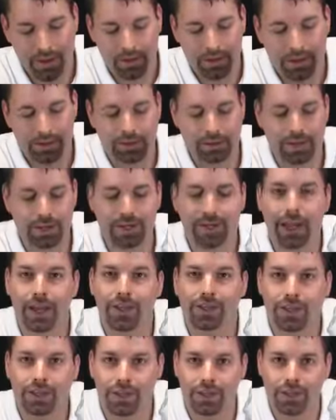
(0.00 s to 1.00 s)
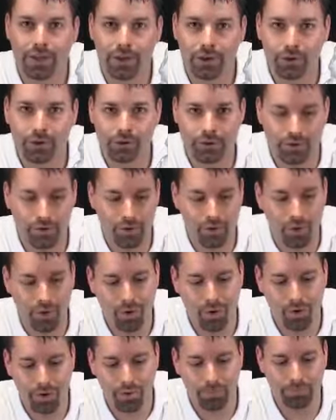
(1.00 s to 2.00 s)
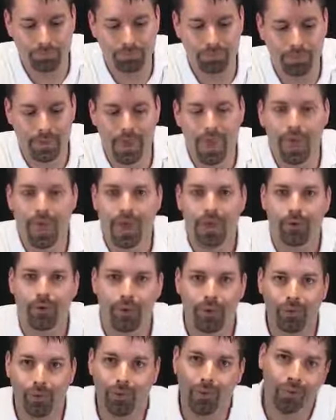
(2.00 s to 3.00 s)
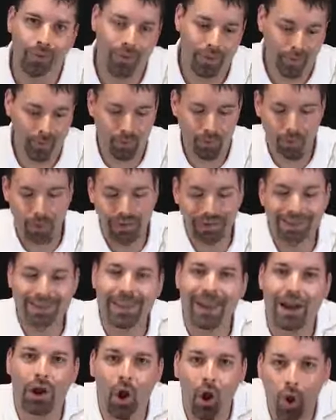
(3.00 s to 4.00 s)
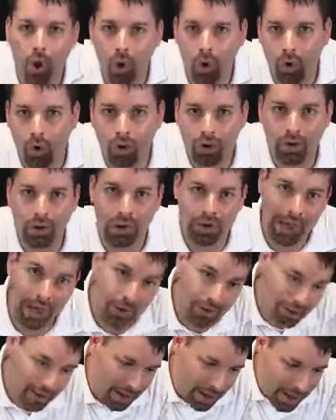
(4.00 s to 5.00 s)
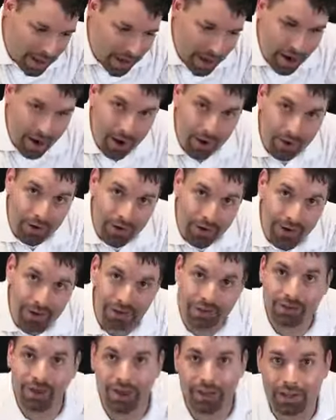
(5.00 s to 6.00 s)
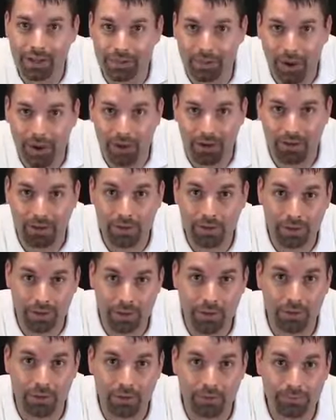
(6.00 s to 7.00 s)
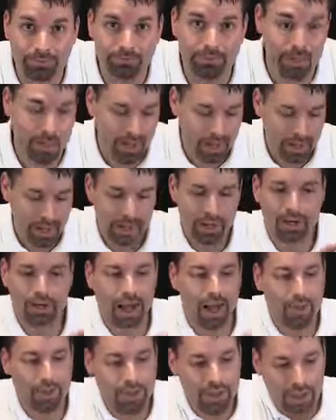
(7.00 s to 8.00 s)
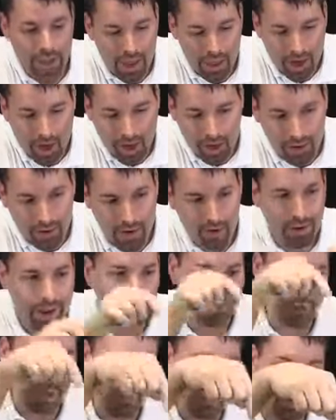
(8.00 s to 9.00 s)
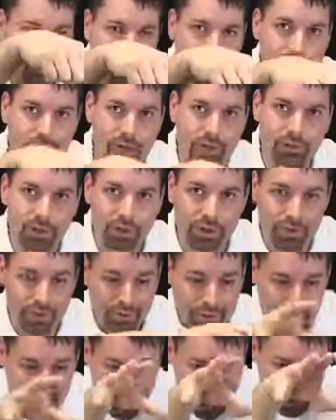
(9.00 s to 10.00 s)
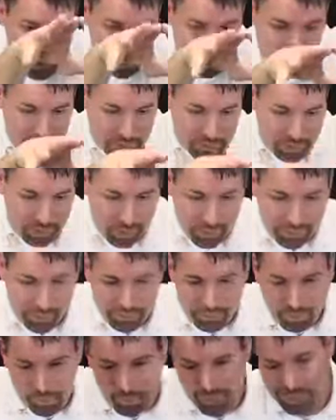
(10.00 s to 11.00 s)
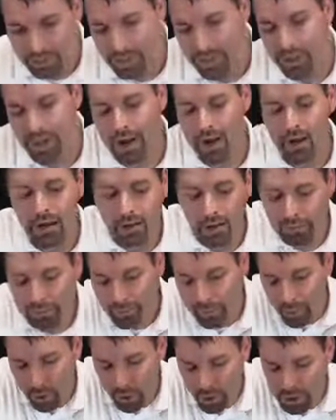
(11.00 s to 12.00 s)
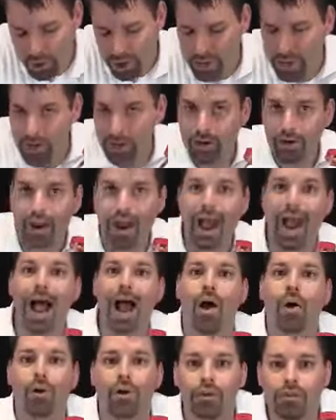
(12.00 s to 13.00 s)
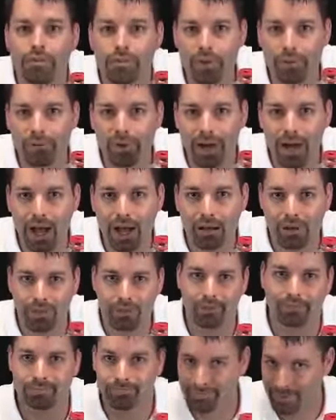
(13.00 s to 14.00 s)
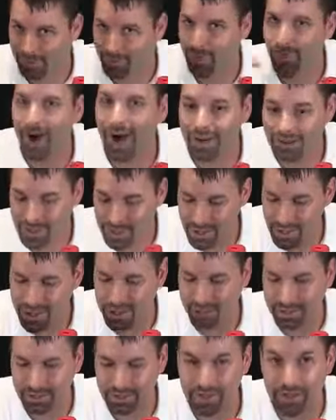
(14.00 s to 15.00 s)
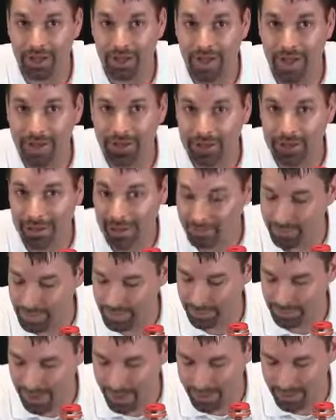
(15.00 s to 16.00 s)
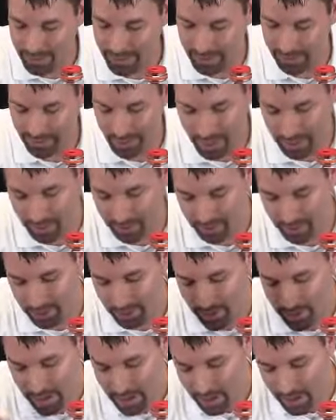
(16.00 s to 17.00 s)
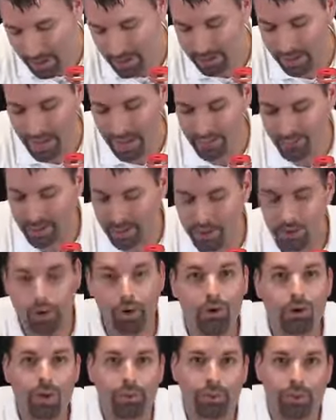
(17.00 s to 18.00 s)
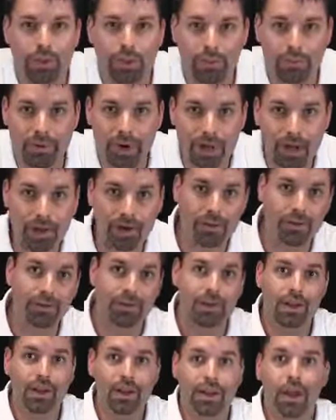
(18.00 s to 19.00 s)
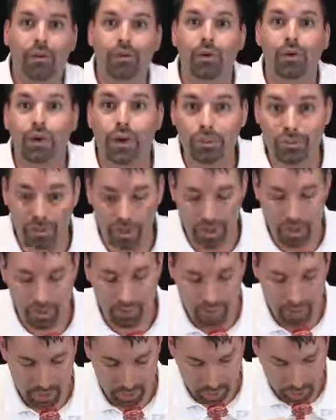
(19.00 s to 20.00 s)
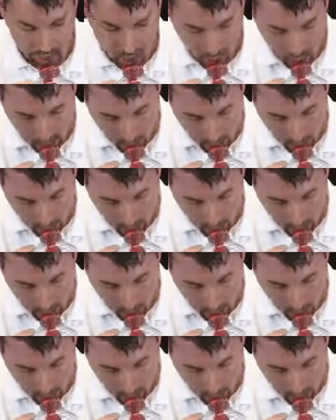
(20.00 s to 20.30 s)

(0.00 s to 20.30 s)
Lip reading: The stick actually can go through the hole. Well, what did that hole allow the air inside this bottle to do? It allowed the air, as I blew into the balloon, that balloon forced the air and pushed the air out of the bottle. Watch this. I have the empty plastic bottle. I line my hole up with a bottle. I'm going to blow in.